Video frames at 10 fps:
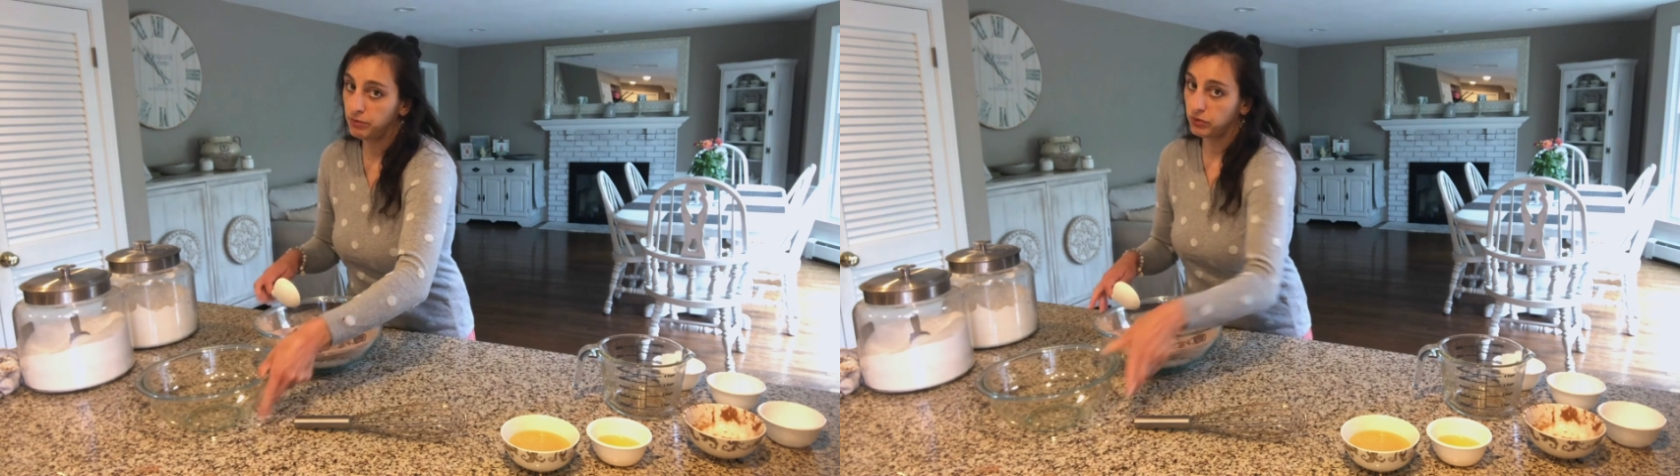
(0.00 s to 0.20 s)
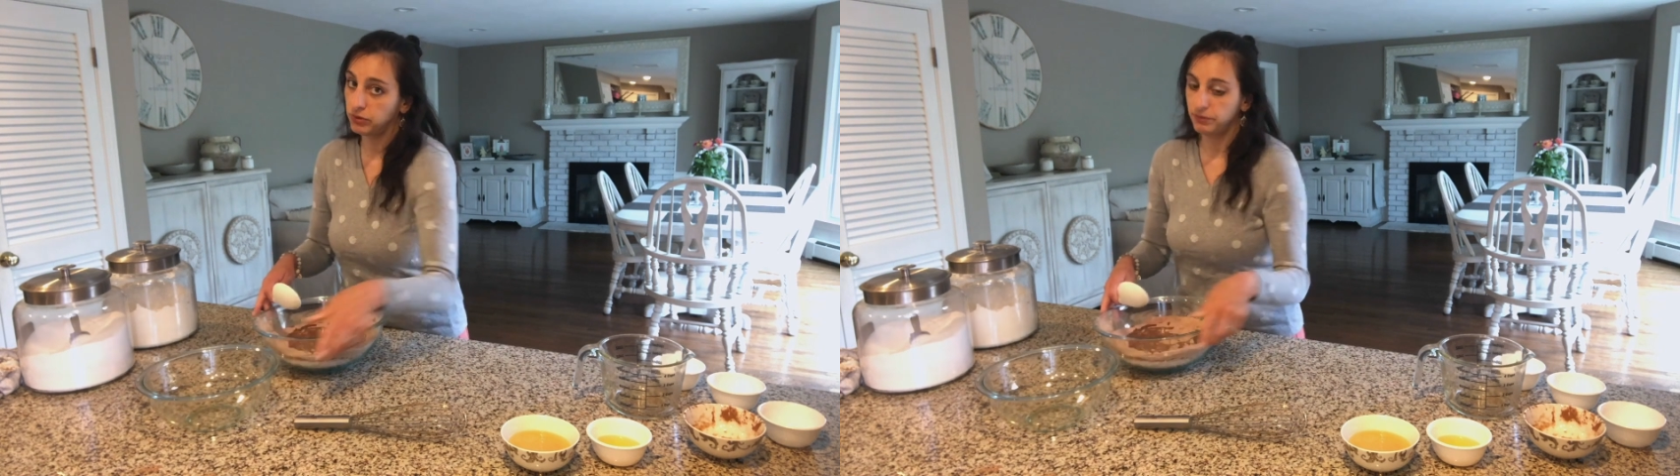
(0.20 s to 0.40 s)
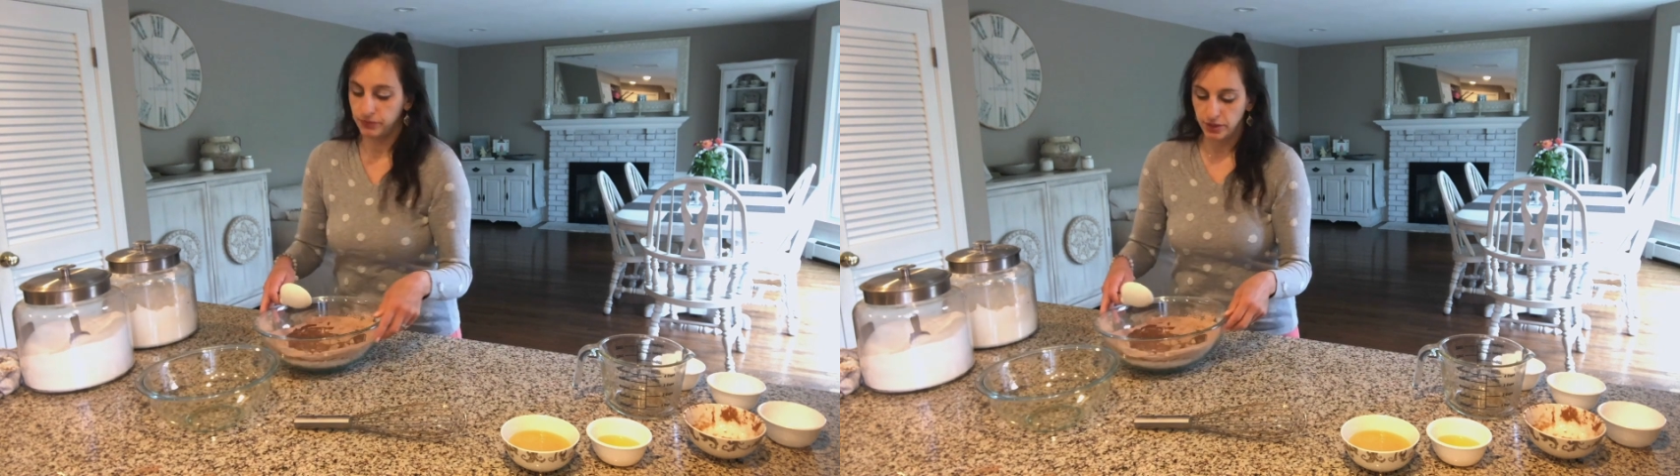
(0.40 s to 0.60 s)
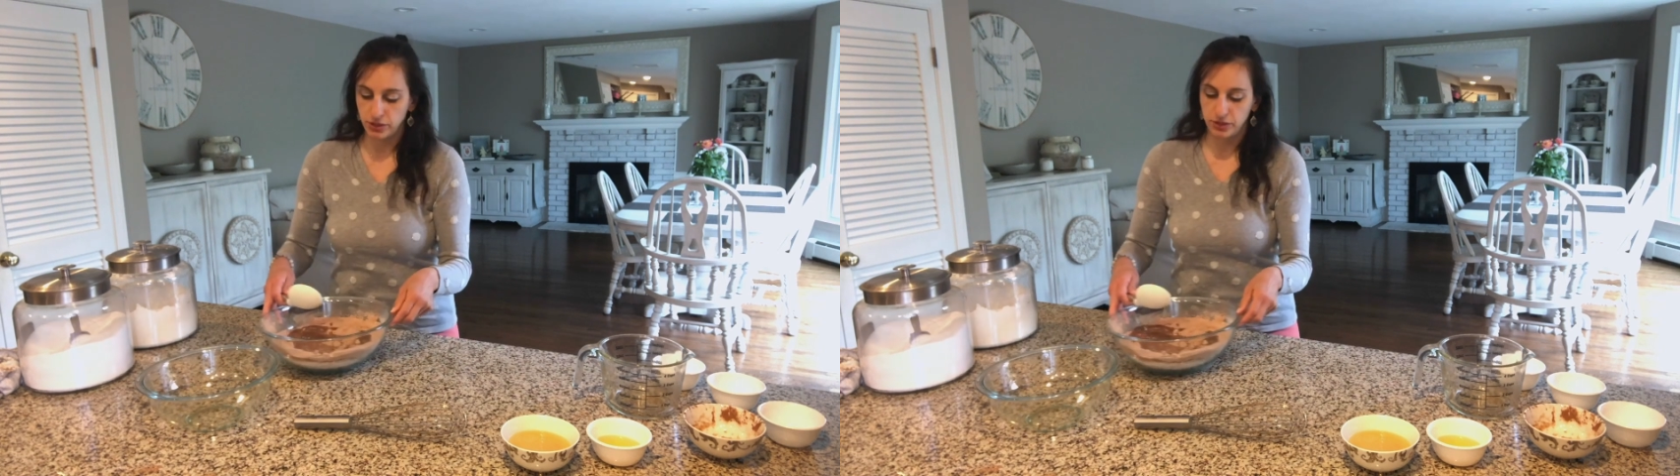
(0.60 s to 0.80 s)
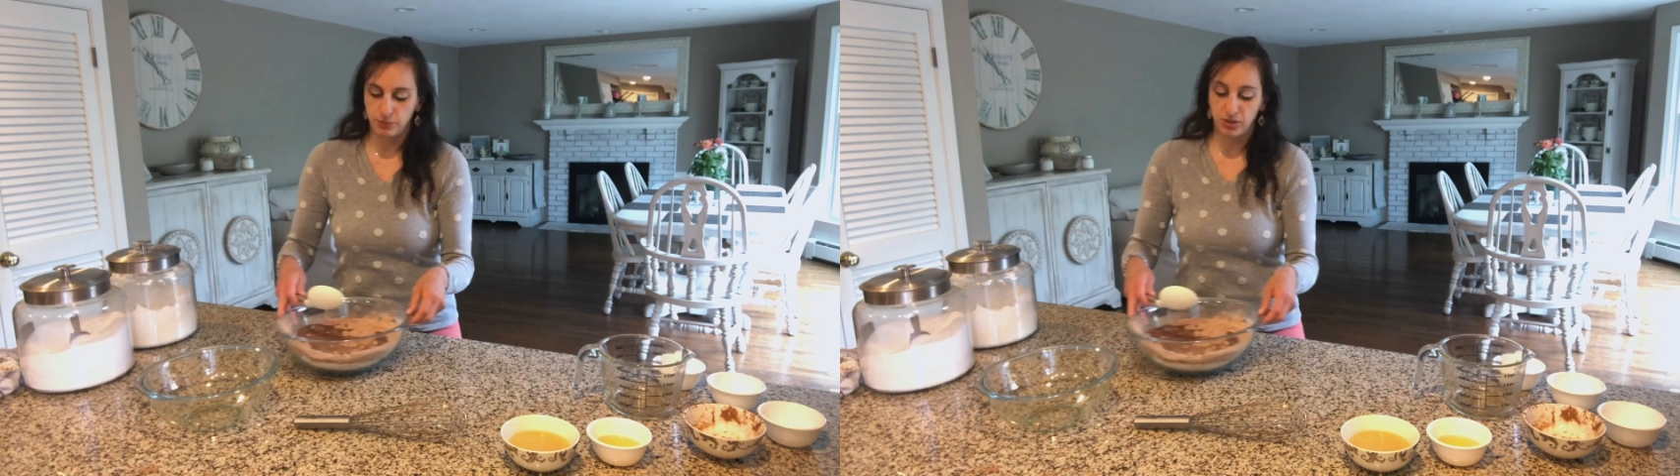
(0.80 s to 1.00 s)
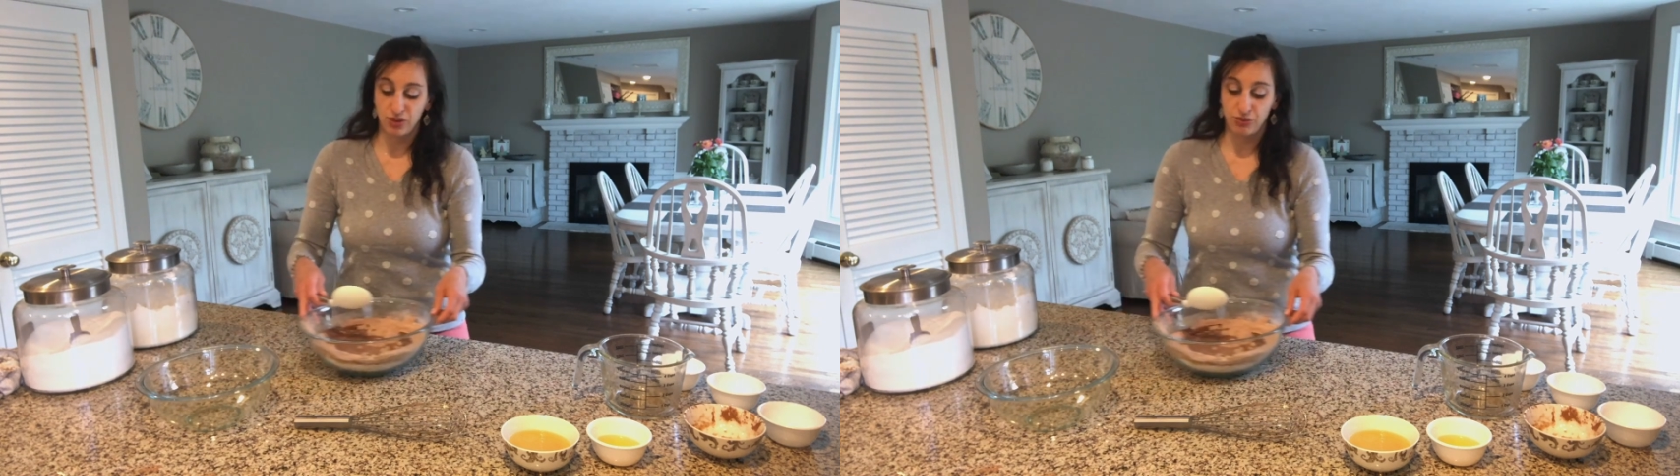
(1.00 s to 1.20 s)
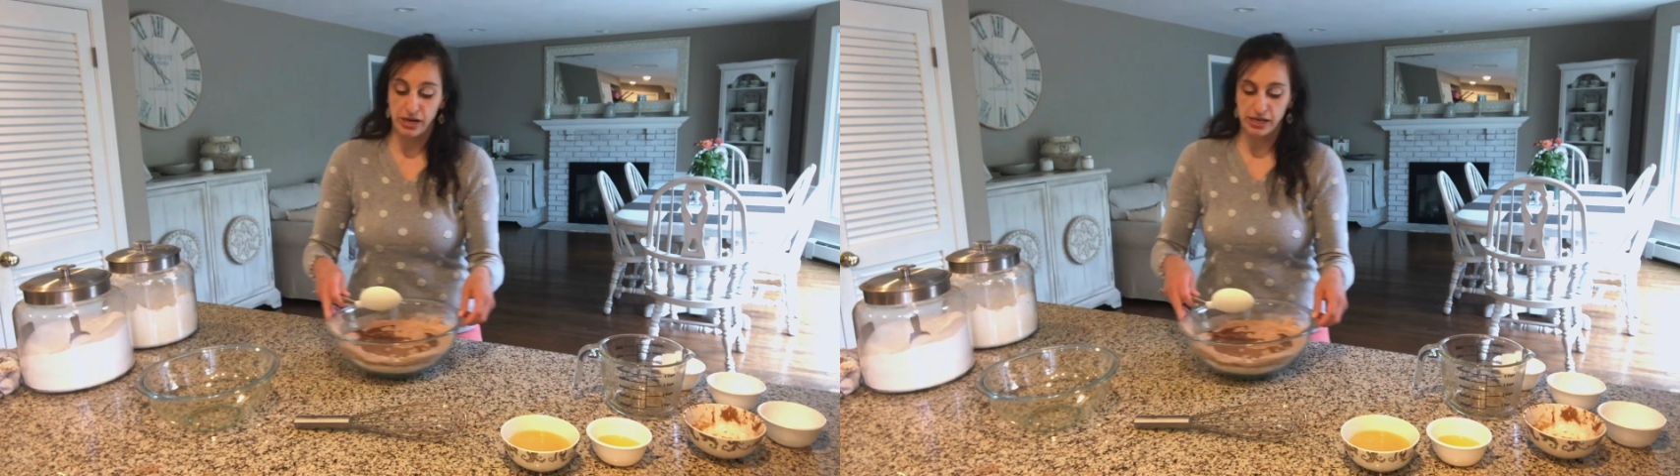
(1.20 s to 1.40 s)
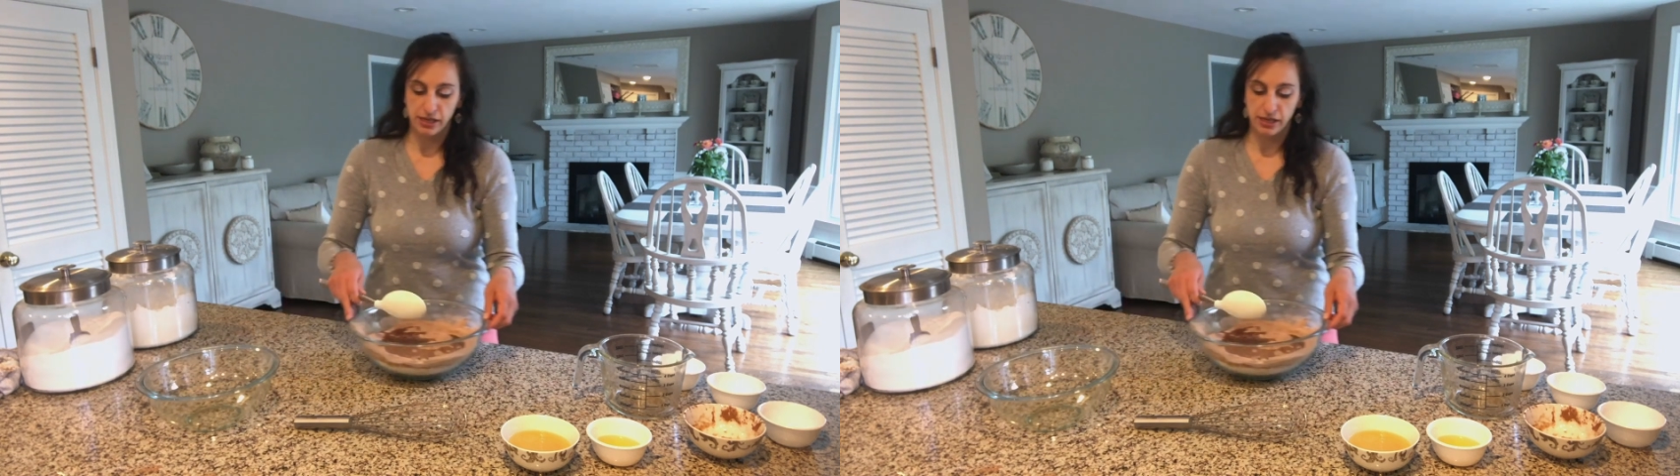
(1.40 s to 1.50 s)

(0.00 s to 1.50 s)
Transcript: bowl and just put it right in.